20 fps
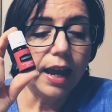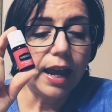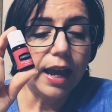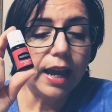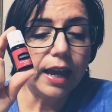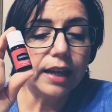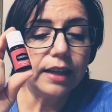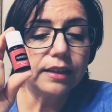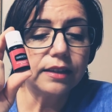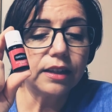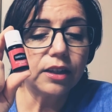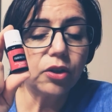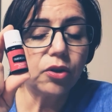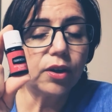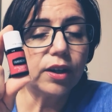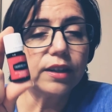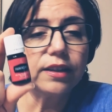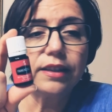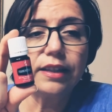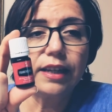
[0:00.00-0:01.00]
and you
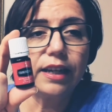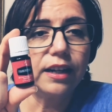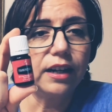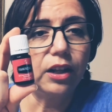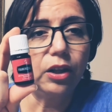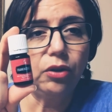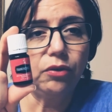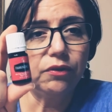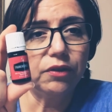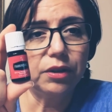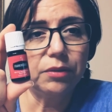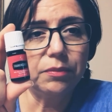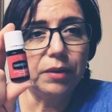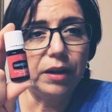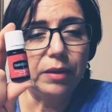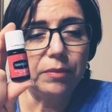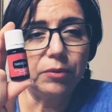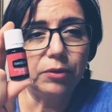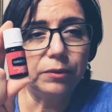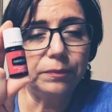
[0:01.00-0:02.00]
can see it all over the
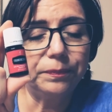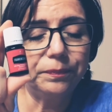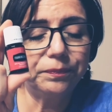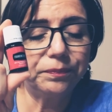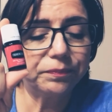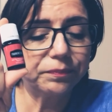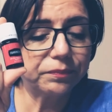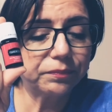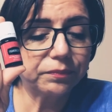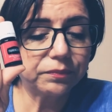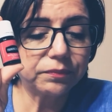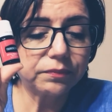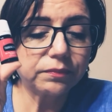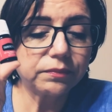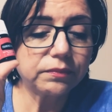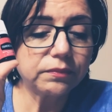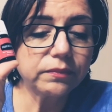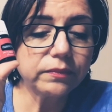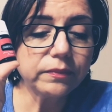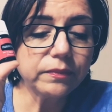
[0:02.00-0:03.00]
Bible.
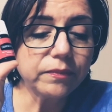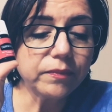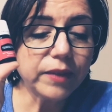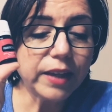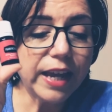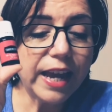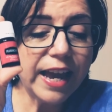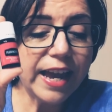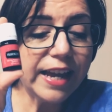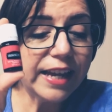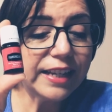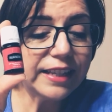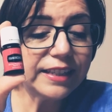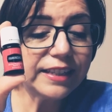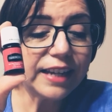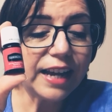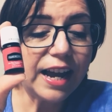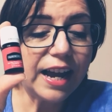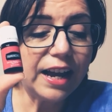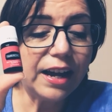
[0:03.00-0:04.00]

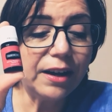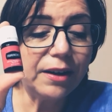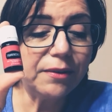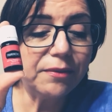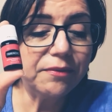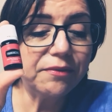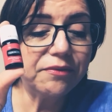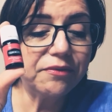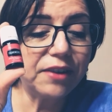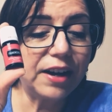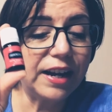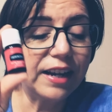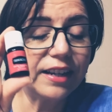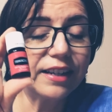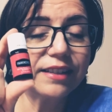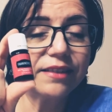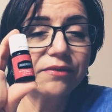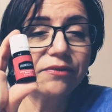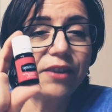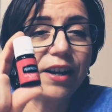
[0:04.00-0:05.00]
And uh,
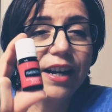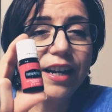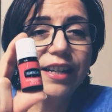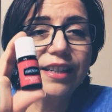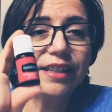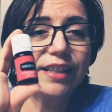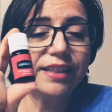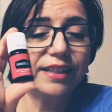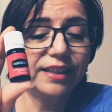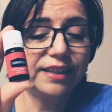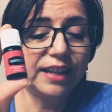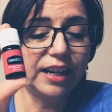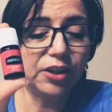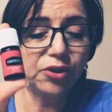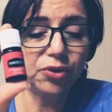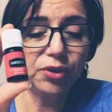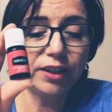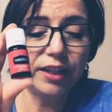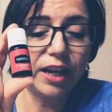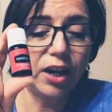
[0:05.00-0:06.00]
frank, frankincense is
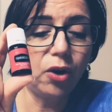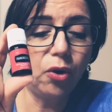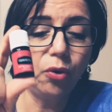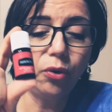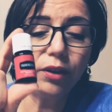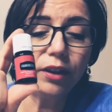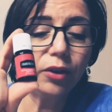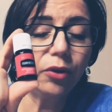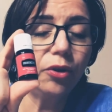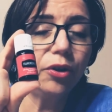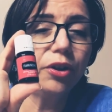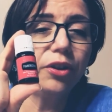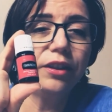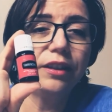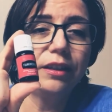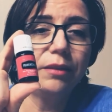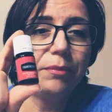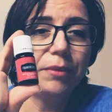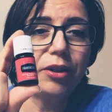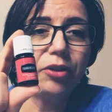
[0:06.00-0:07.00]
actually a holy oil
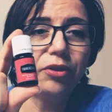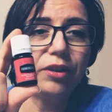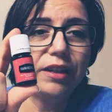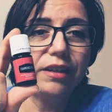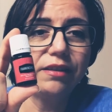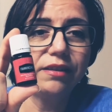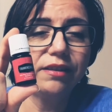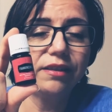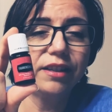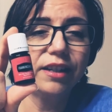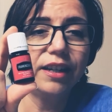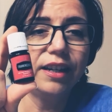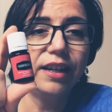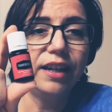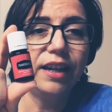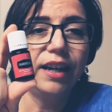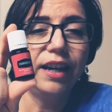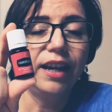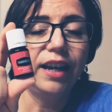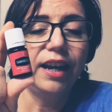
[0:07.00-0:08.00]
in the Middle East.
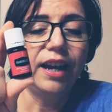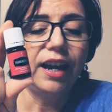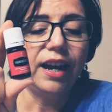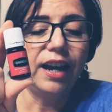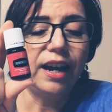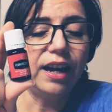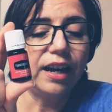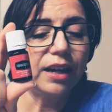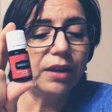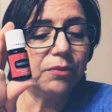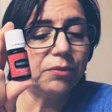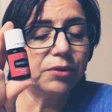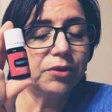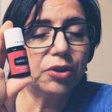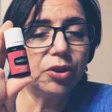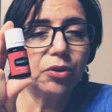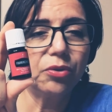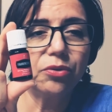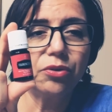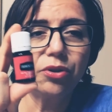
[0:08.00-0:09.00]
Uh, it was
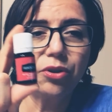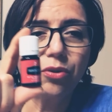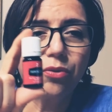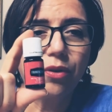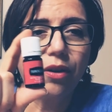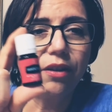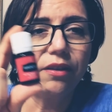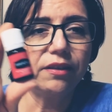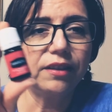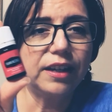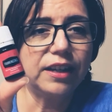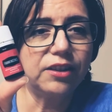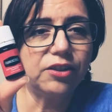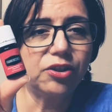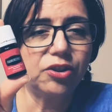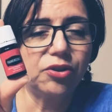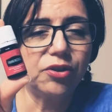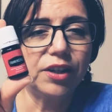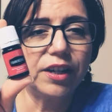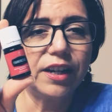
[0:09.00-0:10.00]
used throughout
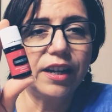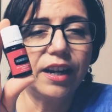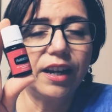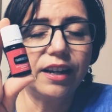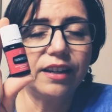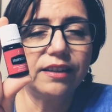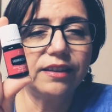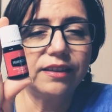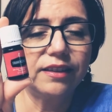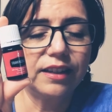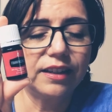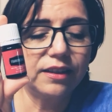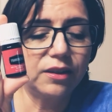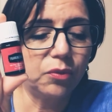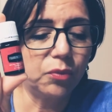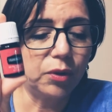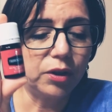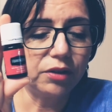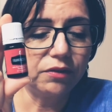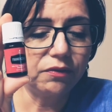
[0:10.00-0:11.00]
history. It's it's
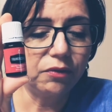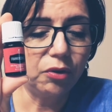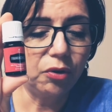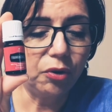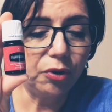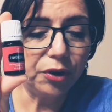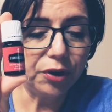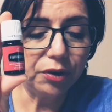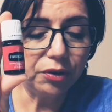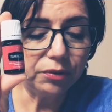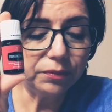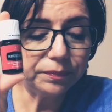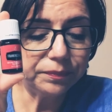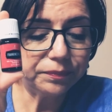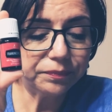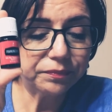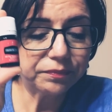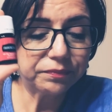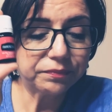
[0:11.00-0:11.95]
a wonderful oil.